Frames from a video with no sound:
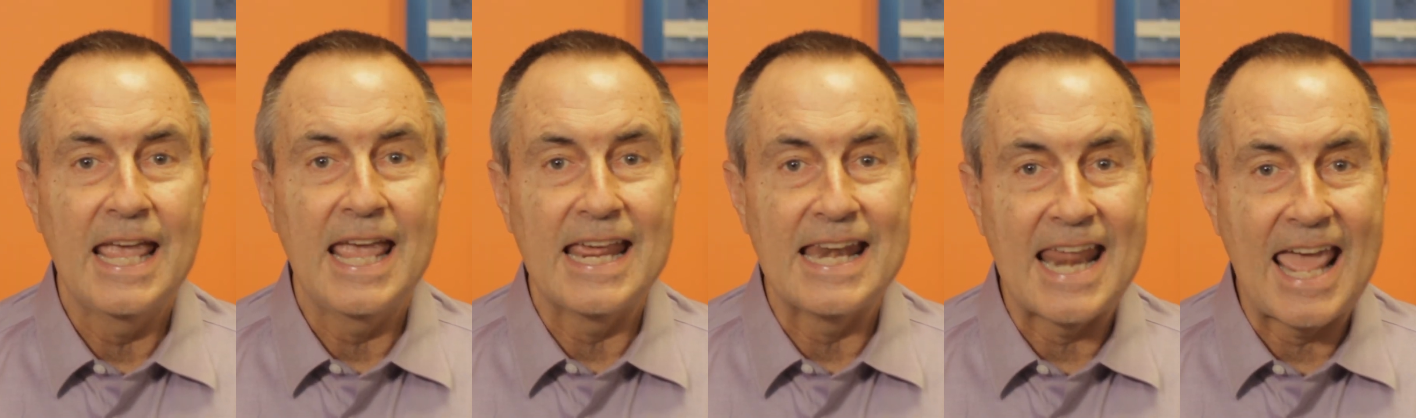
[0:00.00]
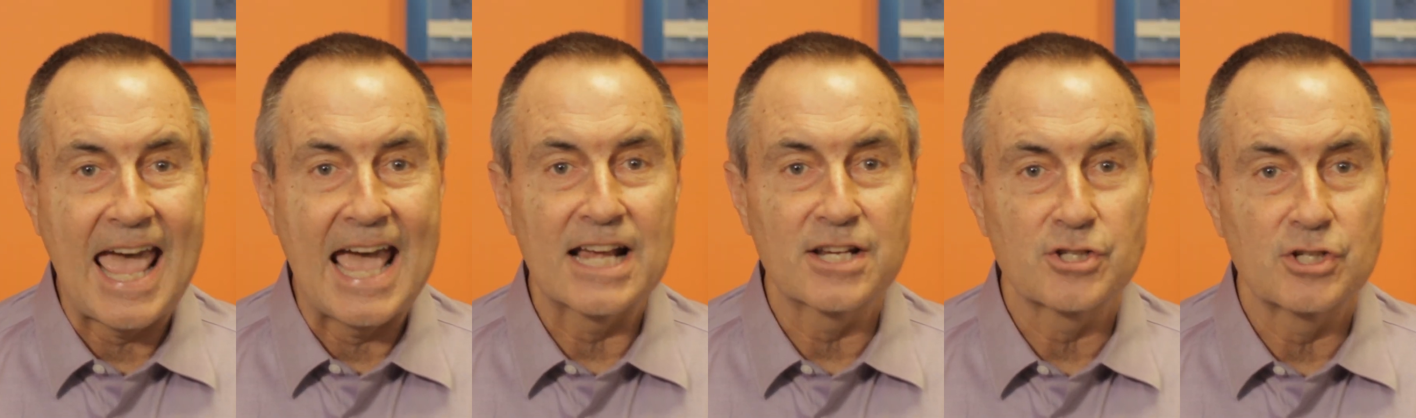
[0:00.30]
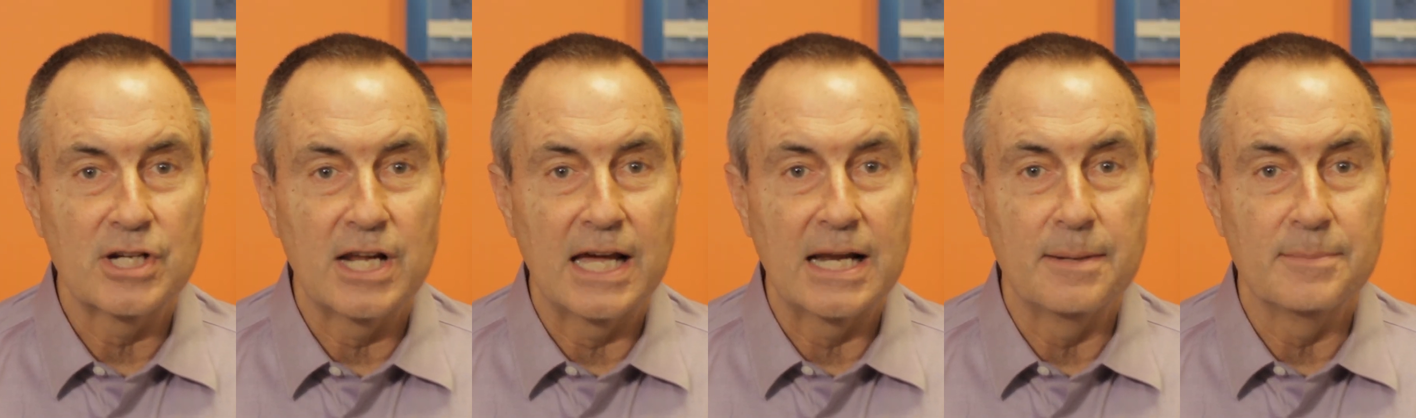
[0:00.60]
and
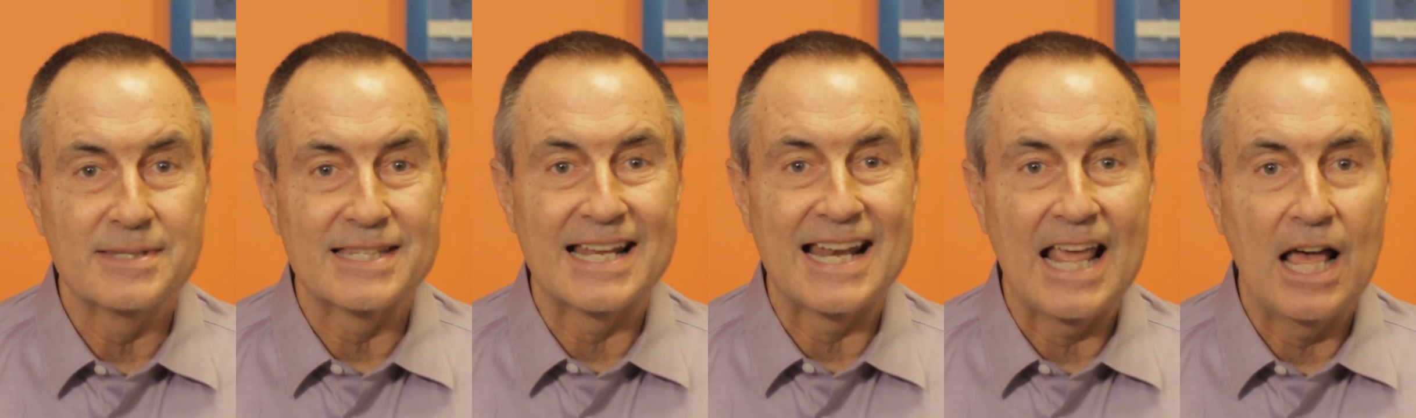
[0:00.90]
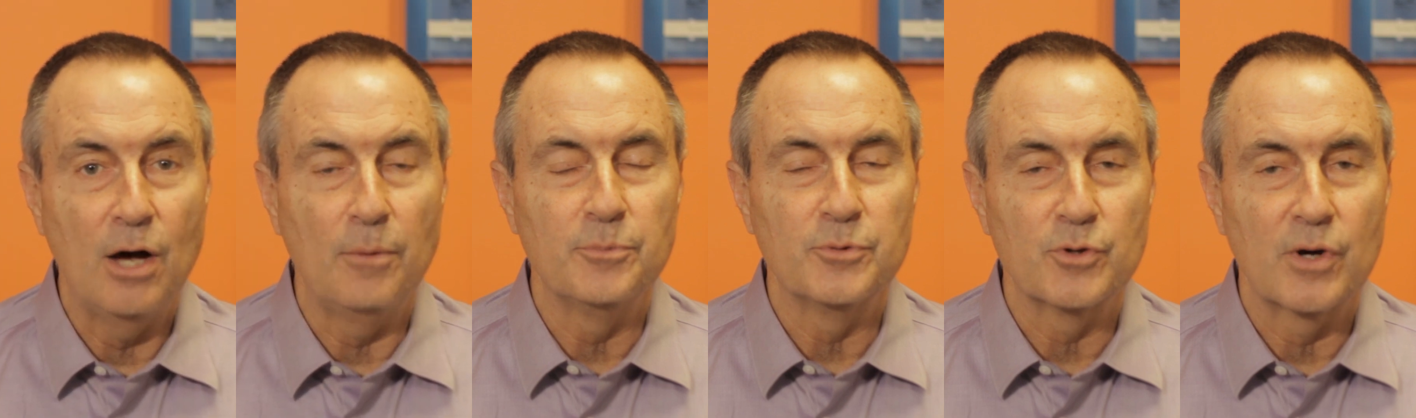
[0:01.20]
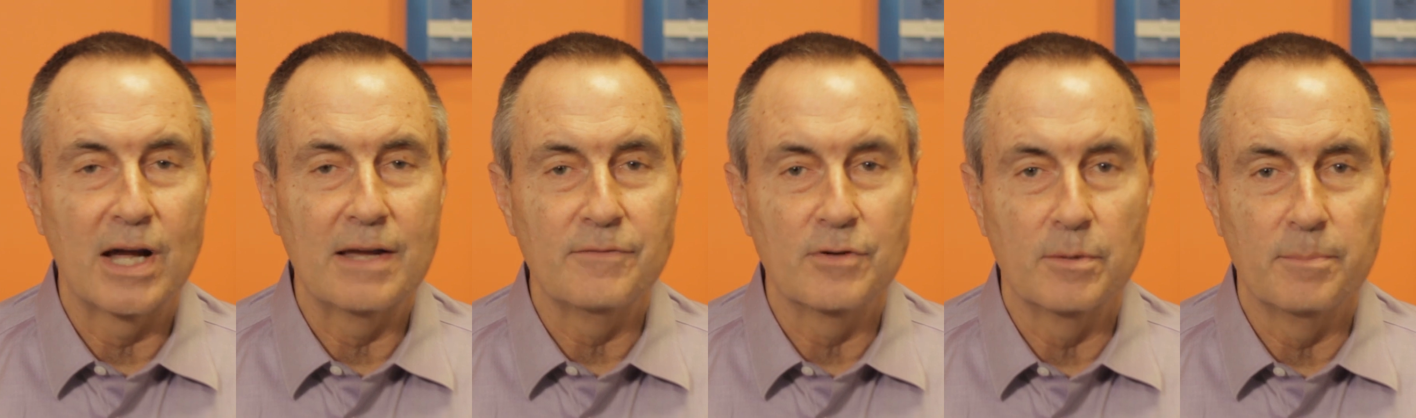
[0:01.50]
action items that help
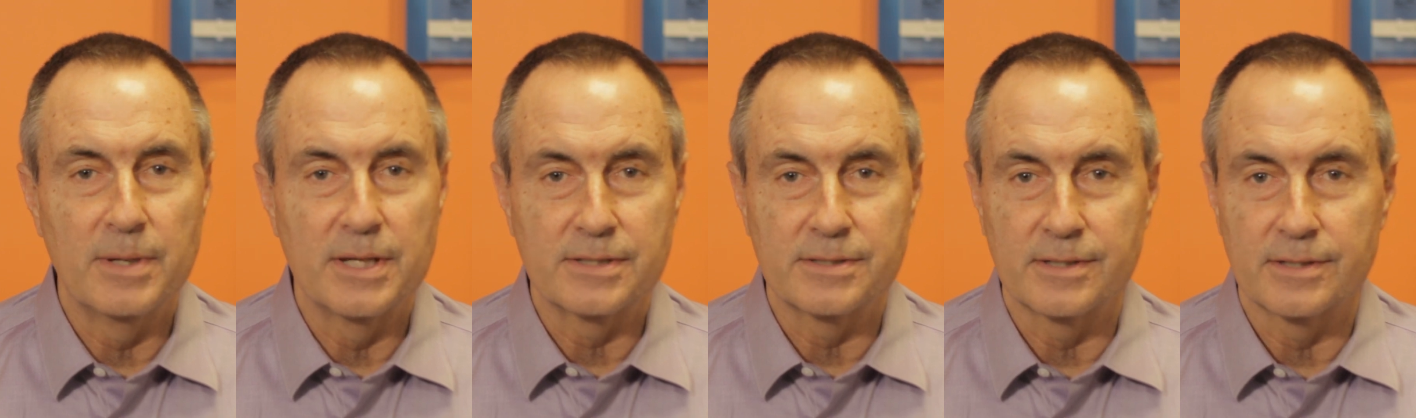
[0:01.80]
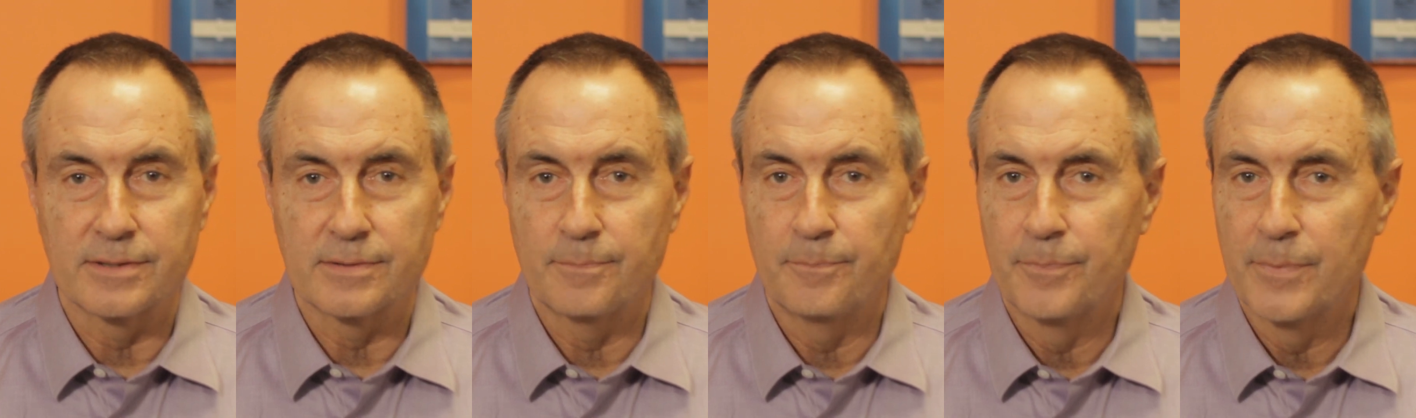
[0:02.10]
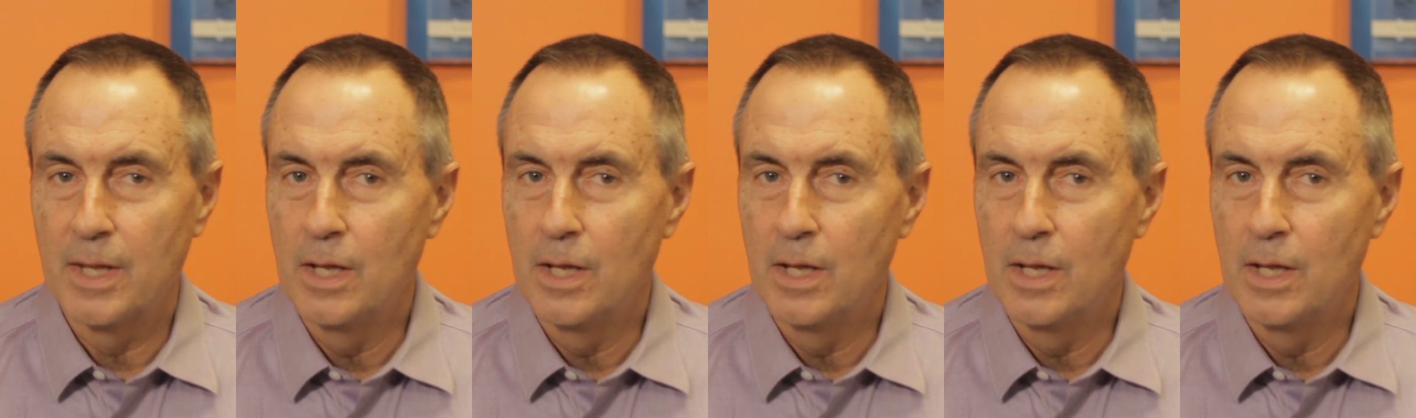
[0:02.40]
drive your business.